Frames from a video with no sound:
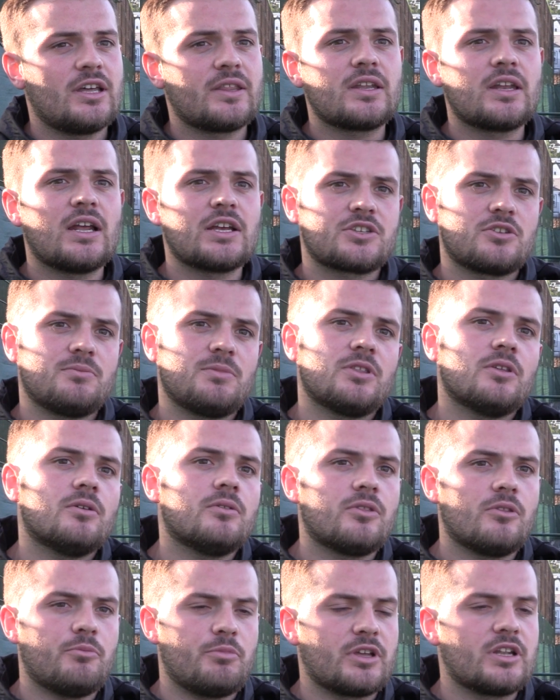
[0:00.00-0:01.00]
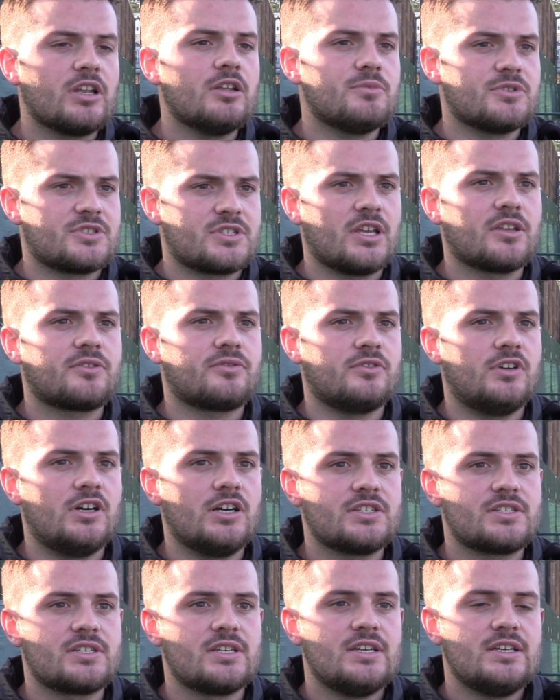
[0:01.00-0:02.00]
I think that's going to be the big litmus test for
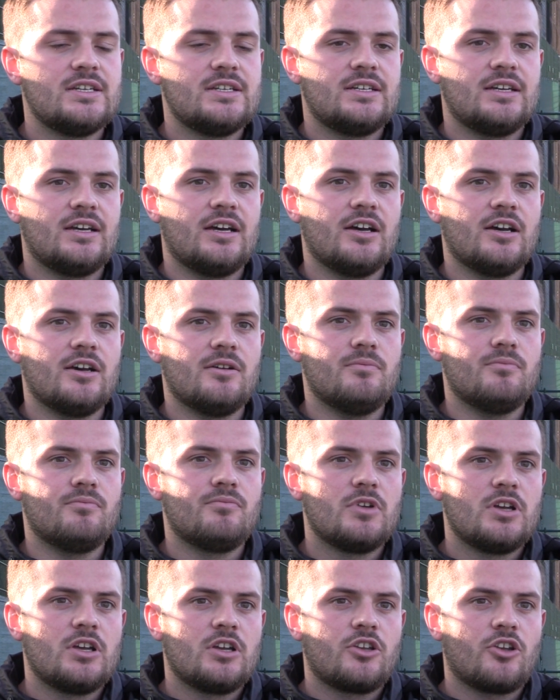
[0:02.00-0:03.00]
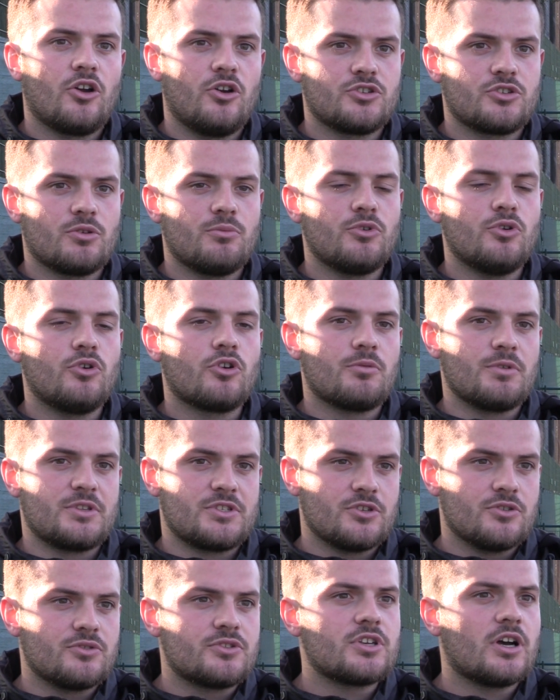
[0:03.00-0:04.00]
us. Gozo and Menorca will be
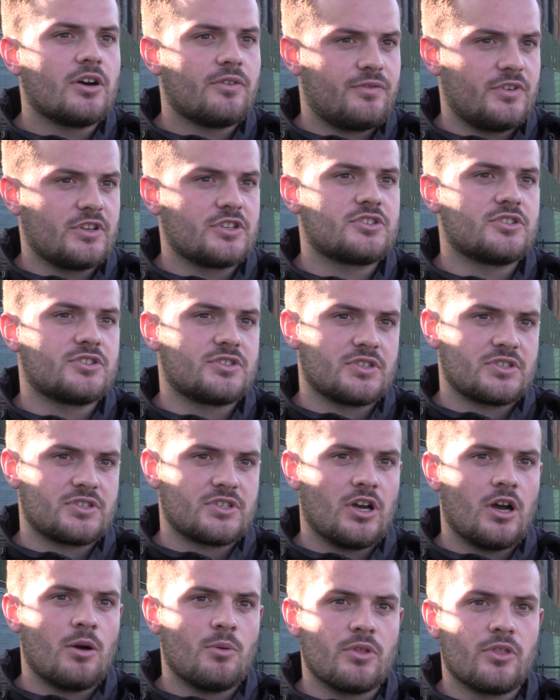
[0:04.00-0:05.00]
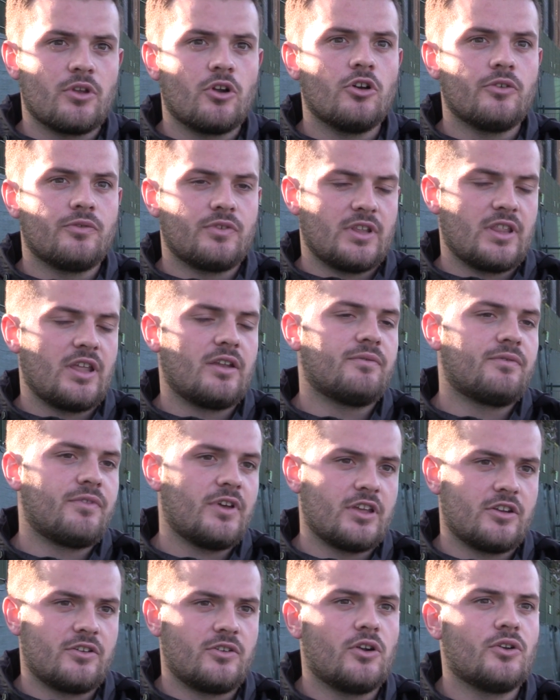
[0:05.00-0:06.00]
two tough fixtures to start with, and hopefully then
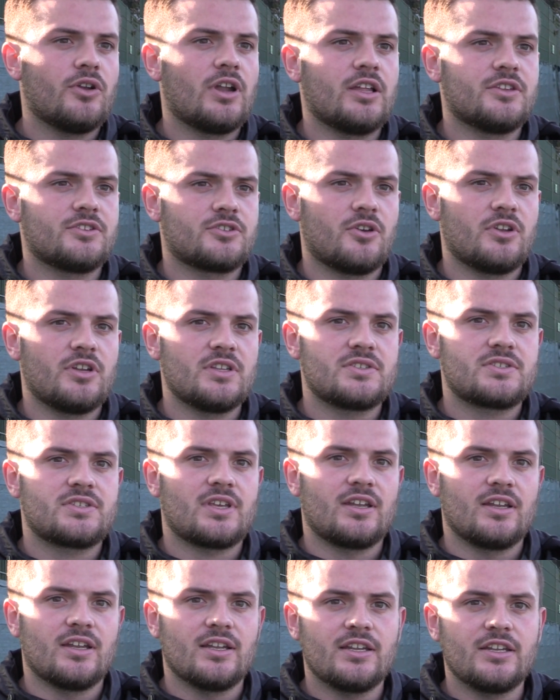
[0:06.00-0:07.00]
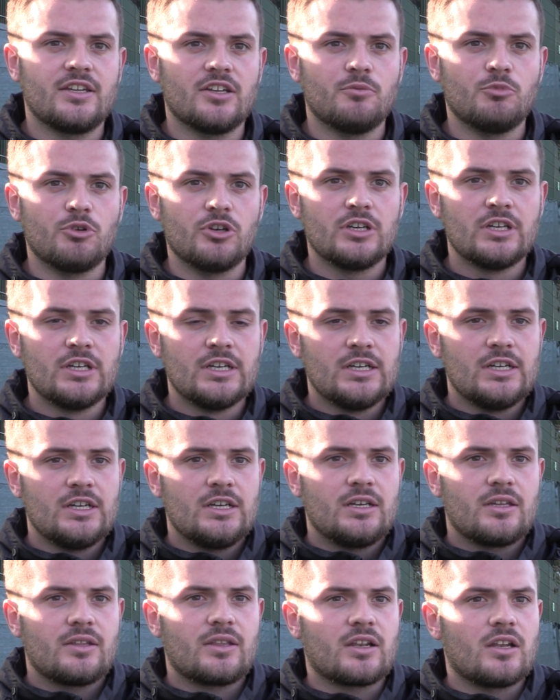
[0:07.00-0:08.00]
fate in our own hands going into St Helena. But
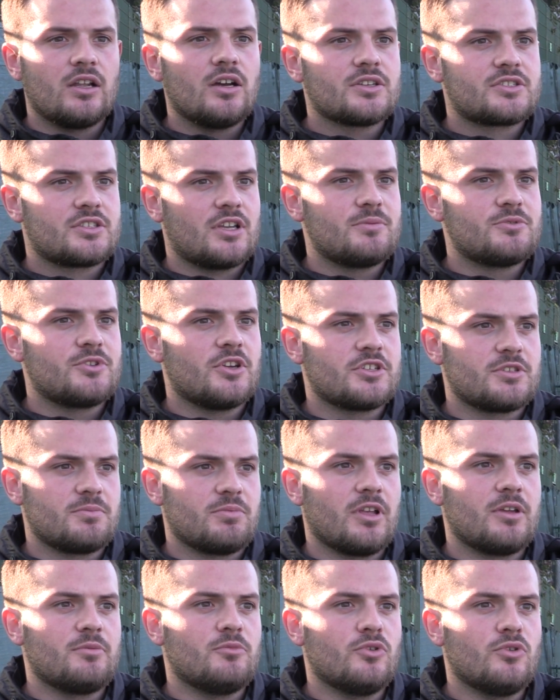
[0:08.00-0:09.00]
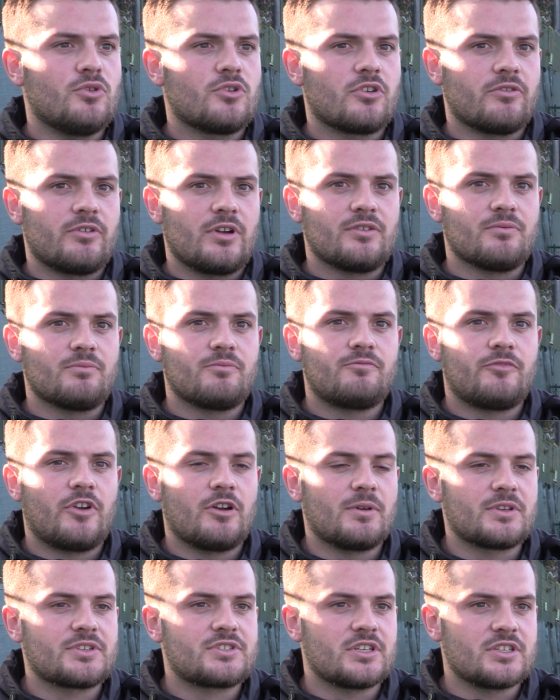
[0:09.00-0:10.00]
I think last time Jersey played Menorca around
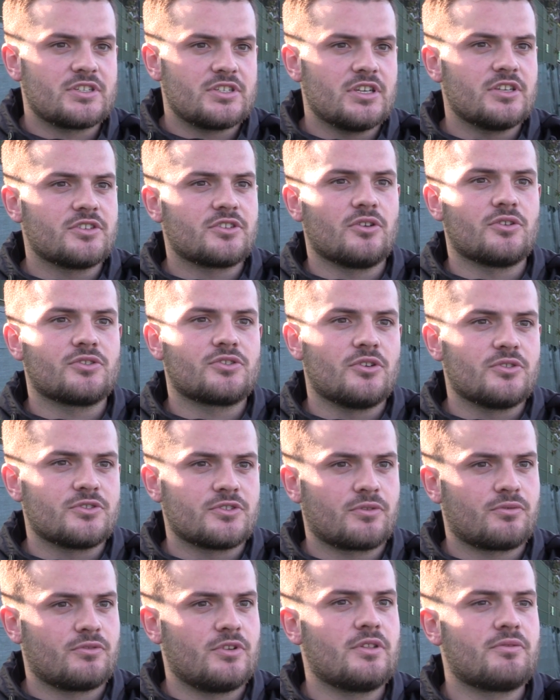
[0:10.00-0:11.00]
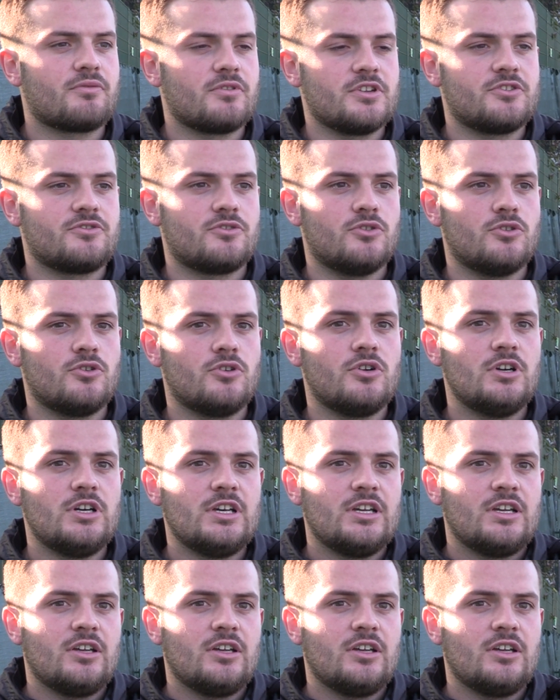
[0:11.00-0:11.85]
about 6 years ago, so it was a 3-3 draw.